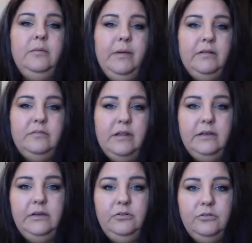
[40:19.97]
about
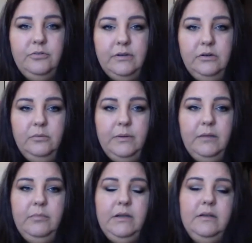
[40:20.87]
selling nudes for a little
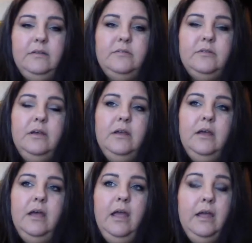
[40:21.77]
bit,
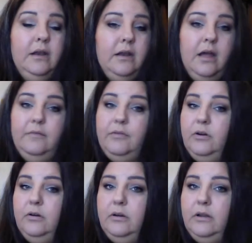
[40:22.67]
and I've
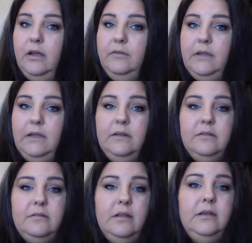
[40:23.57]
heard of
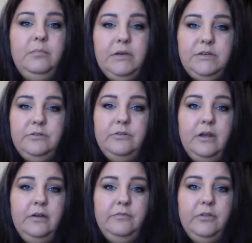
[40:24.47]
kids selling pictures
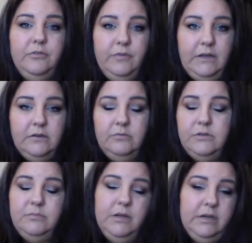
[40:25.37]
of their feet,
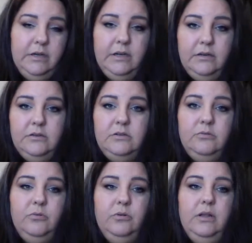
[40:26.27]
which I'm not going to get
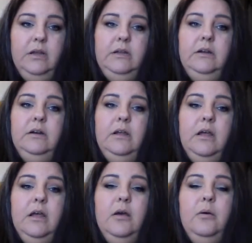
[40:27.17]
into a whole lot here,
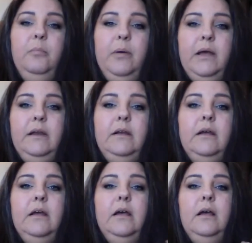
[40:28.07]
but